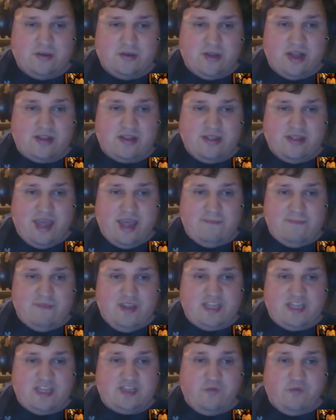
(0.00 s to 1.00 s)
That game
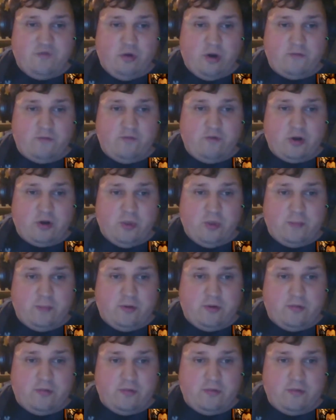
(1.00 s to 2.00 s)
needs 4 on 4
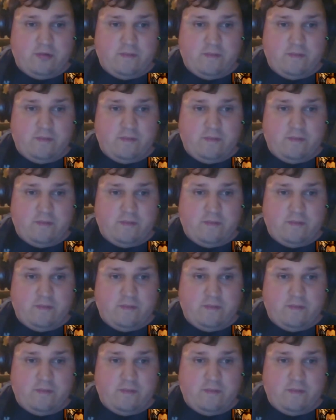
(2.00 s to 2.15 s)
people.